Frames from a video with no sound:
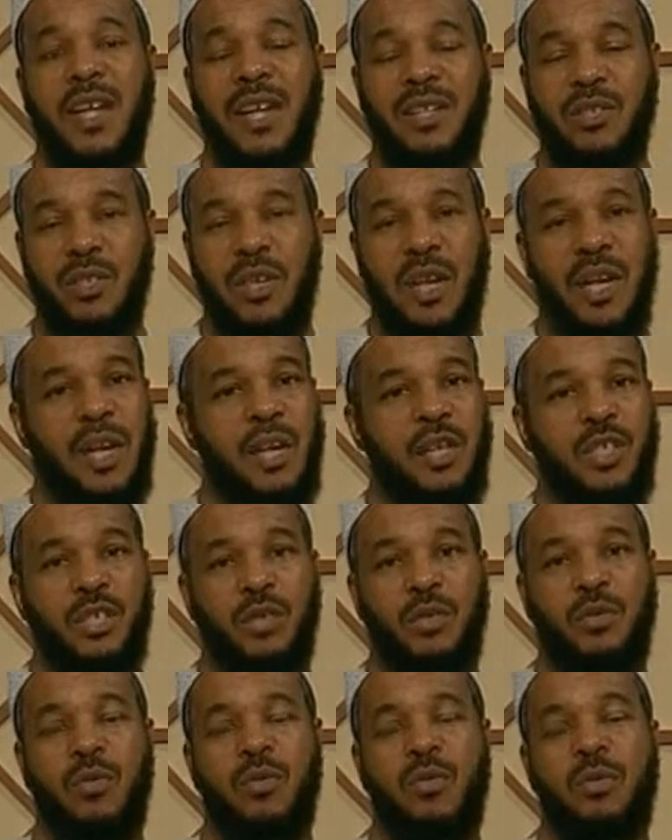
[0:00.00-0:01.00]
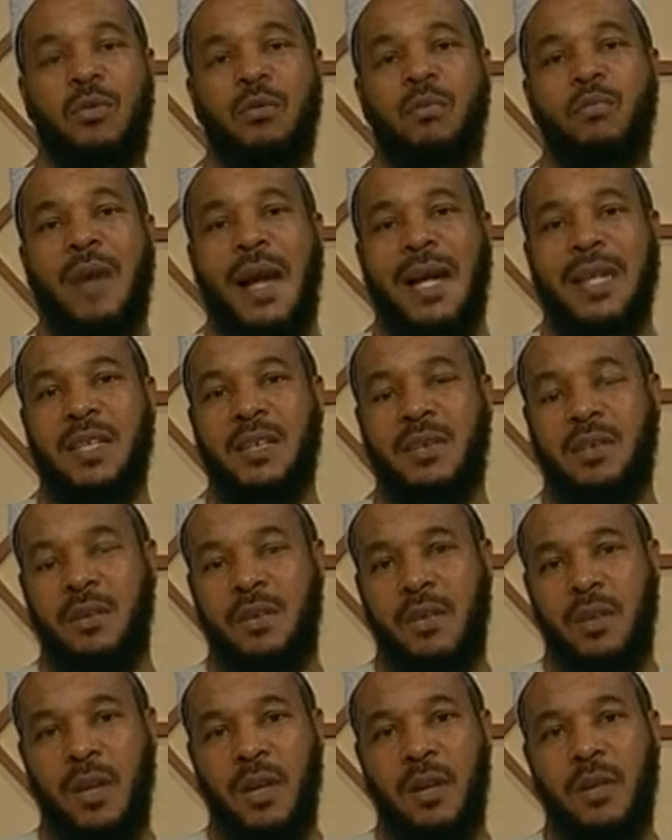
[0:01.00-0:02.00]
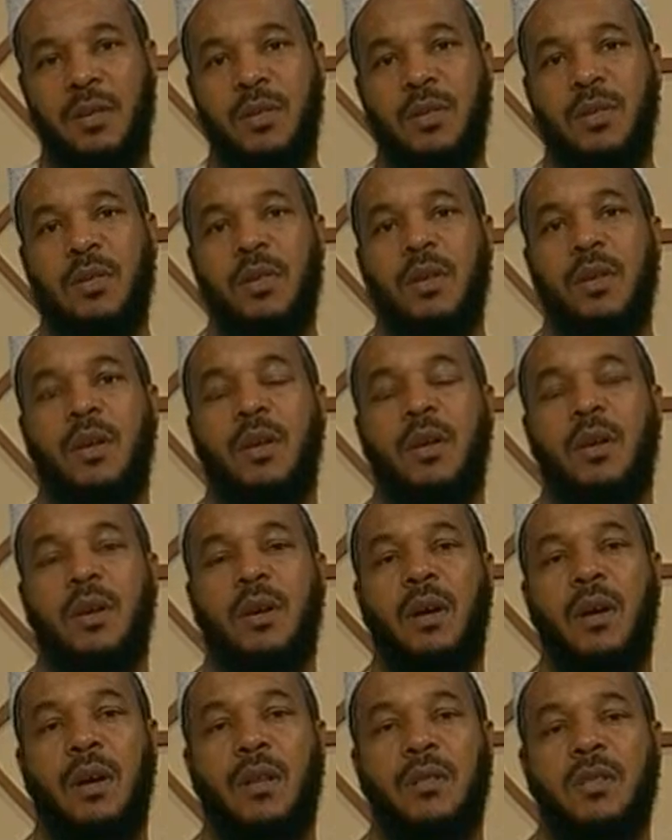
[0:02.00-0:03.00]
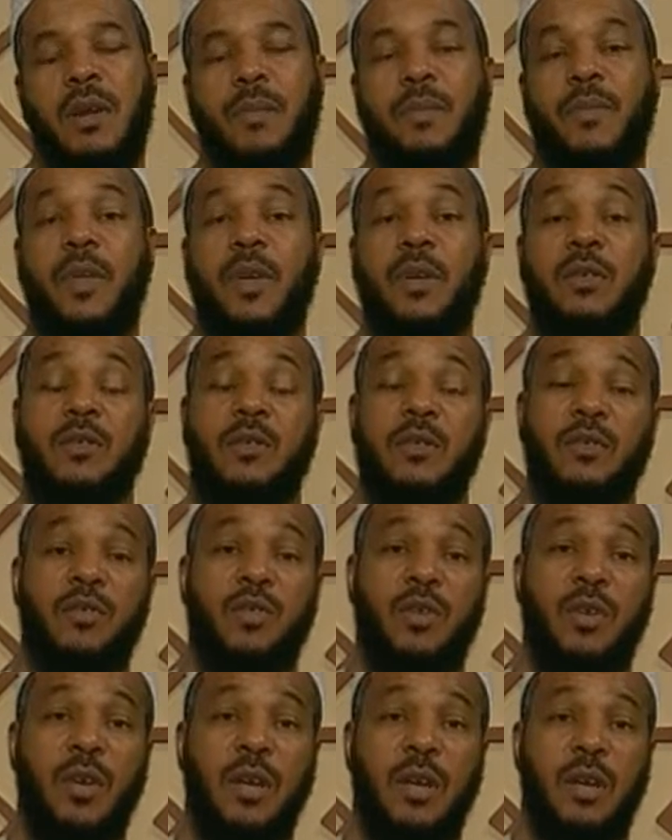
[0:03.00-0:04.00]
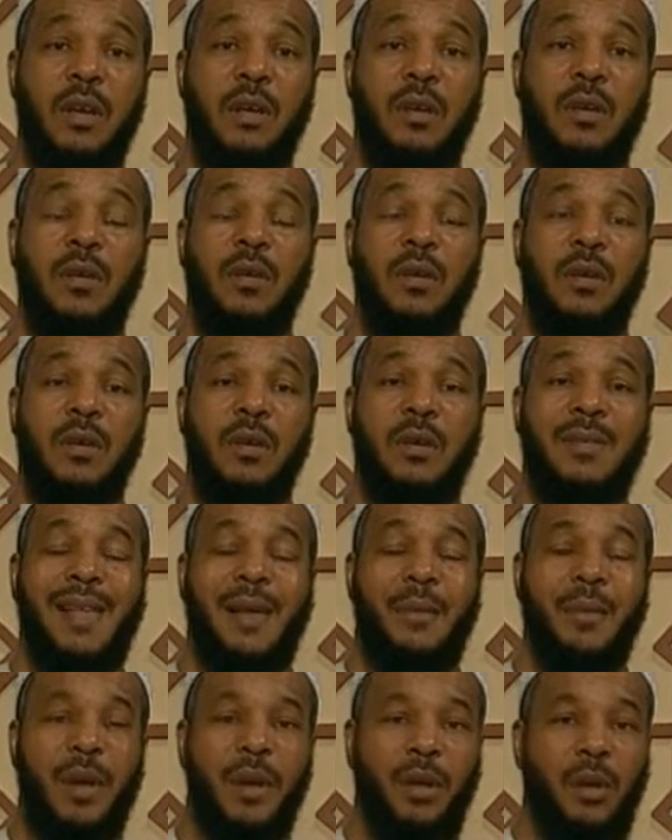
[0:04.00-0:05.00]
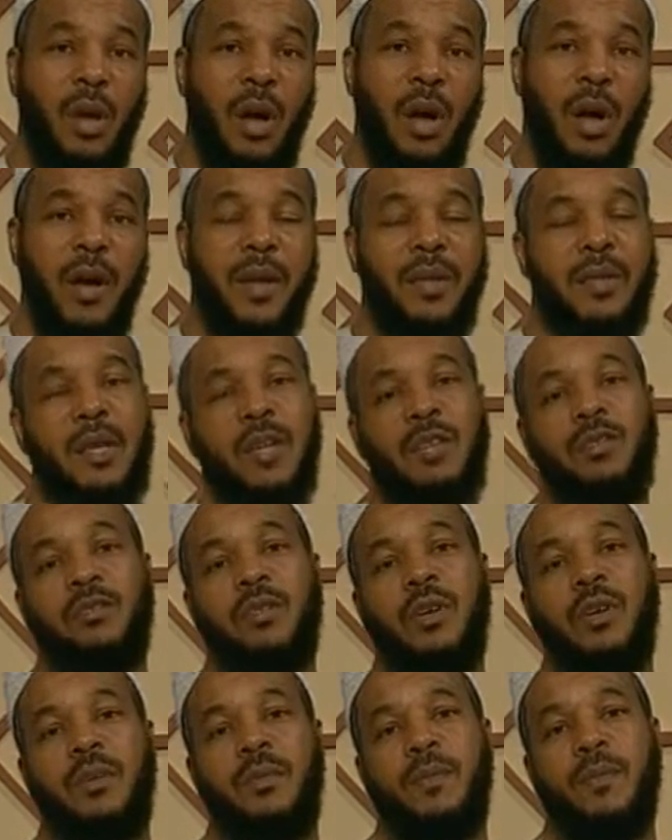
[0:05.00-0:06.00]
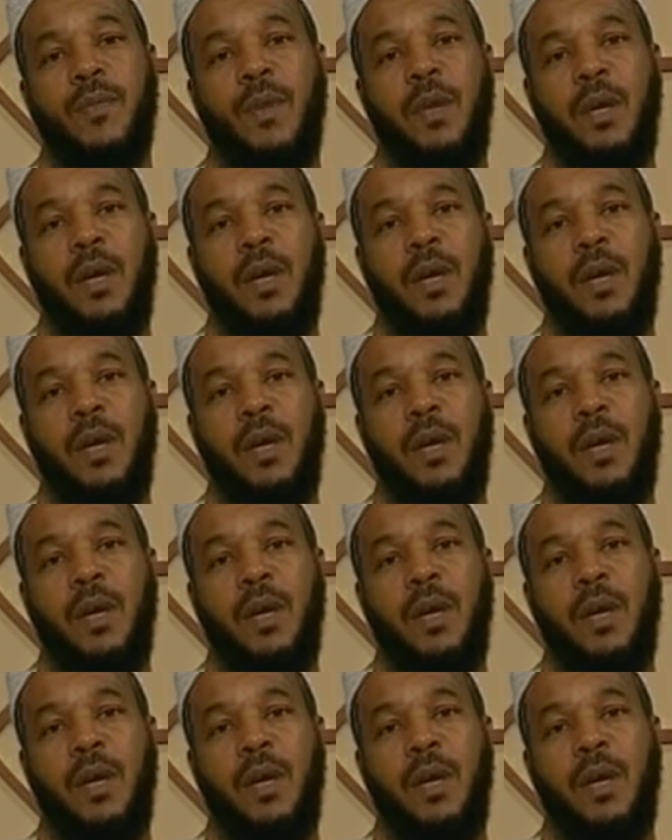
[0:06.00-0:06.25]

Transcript: day-to-day issues, practical things, some things concerning Islamic law, etc.